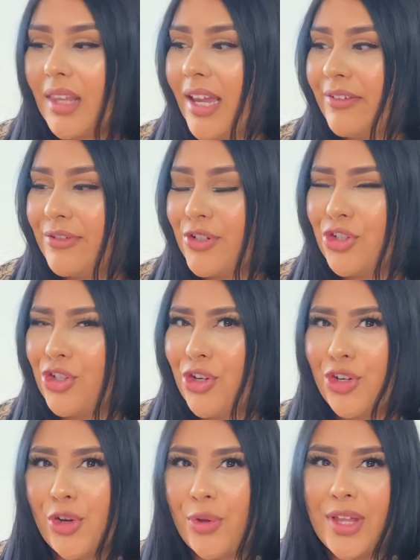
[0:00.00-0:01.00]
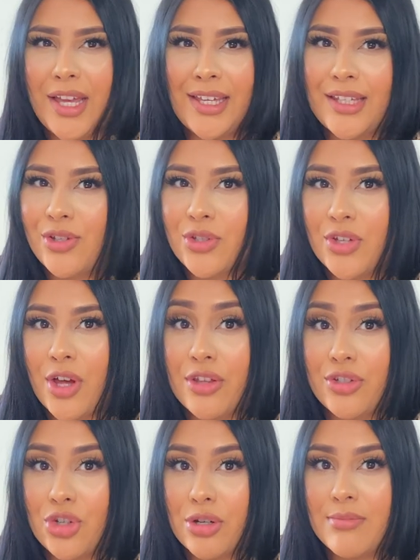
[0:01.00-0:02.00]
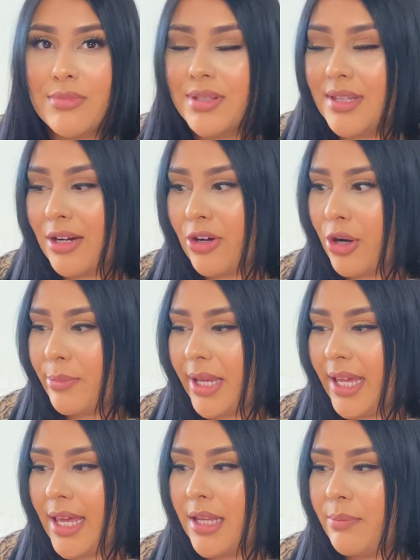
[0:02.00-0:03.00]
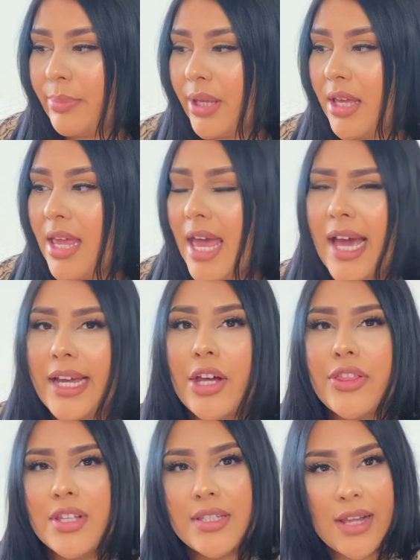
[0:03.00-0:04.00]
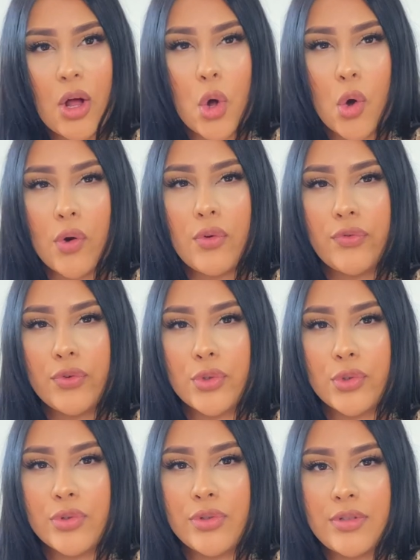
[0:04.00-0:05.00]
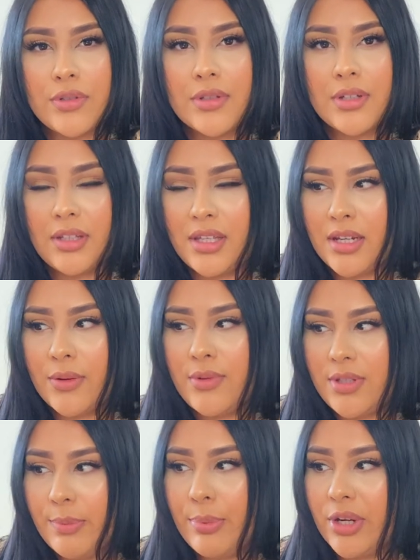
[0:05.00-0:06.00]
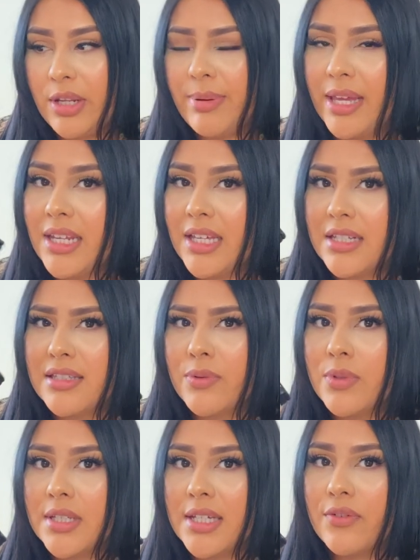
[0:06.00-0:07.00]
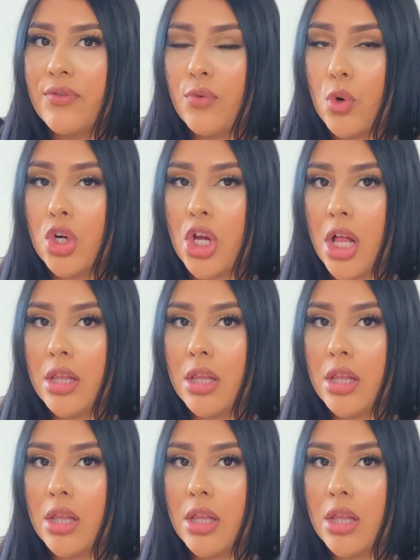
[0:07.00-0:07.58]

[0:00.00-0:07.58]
I for sure know that it kills all the germs that are on my hand. But I got this at Whole Foods, and it was a pretty penny because it was like $4,